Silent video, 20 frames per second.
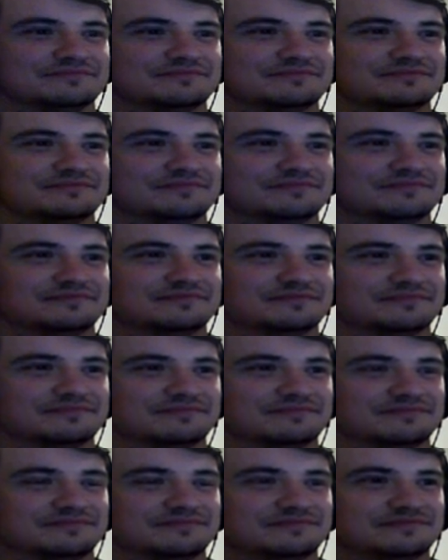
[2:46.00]

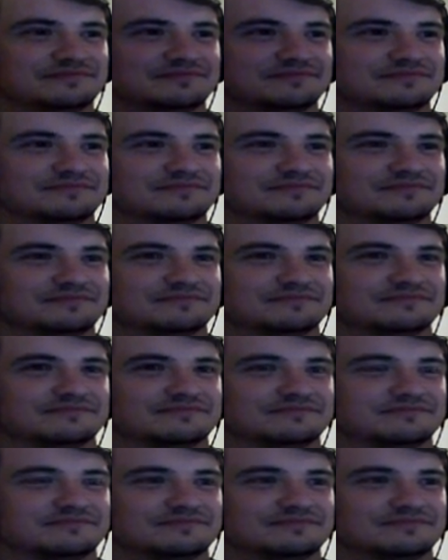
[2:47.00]

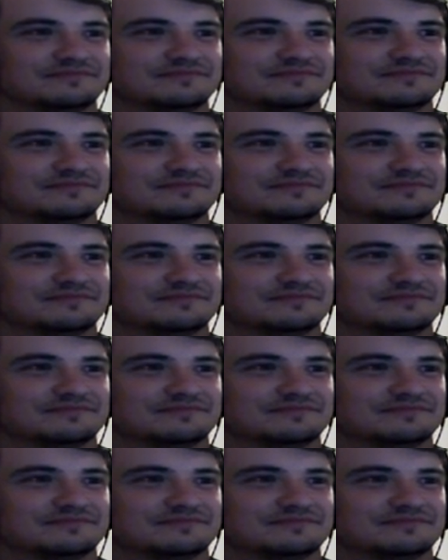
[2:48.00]
The person shown says nothing.